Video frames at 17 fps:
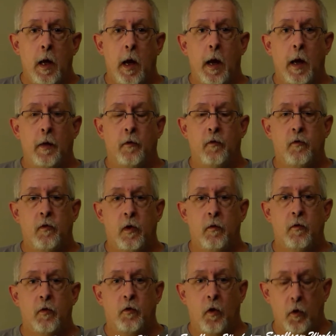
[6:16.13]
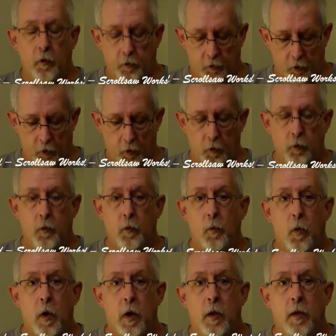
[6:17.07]
And Steve is also the
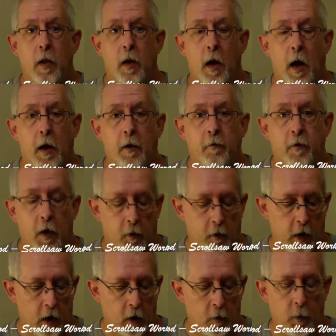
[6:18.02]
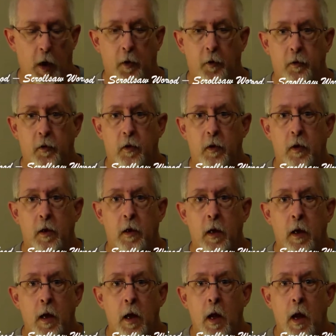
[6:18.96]
one that I found out about
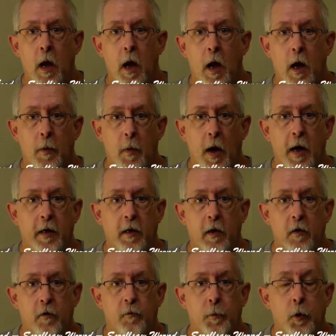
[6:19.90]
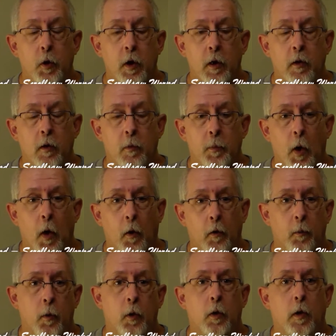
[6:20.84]
the idea of putting the
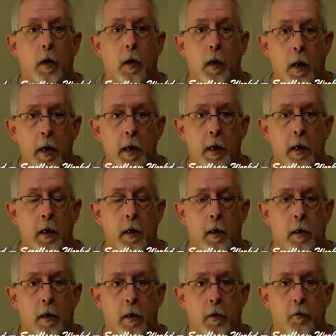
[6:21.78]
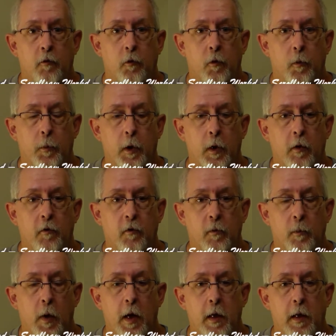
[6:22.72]
polymer clay into a
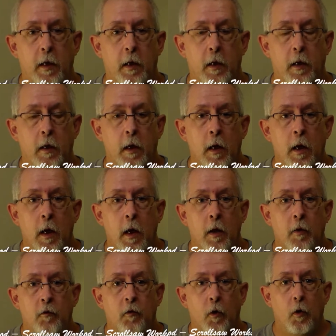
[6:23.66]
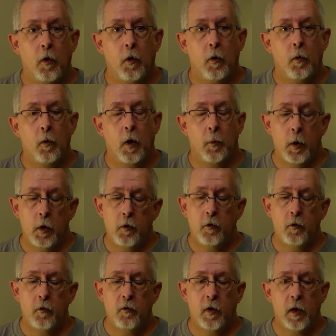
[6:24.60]
piece and baking it. So what I'm going
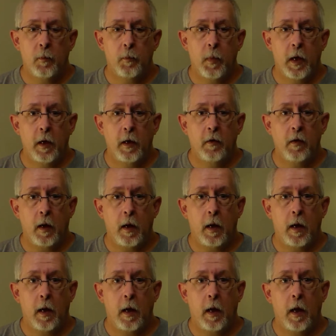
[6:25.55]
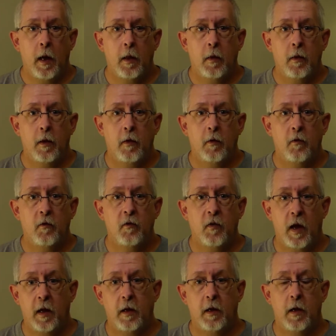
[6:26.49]
to do is get it baked and then
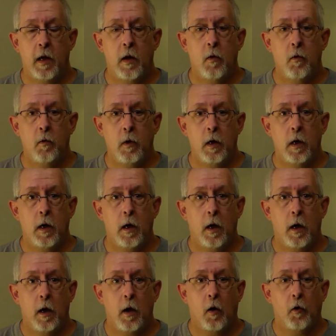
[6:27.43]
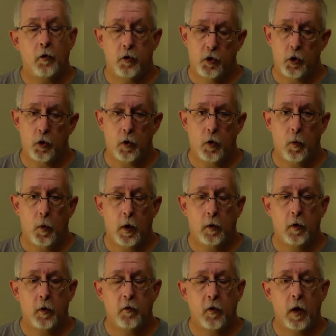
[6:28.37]
sand it down, and I'll show you
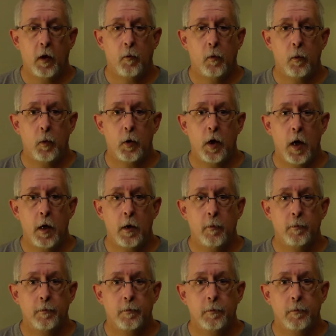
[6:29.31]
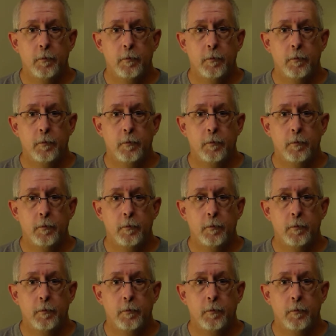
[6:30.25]
what it looks like when we're done.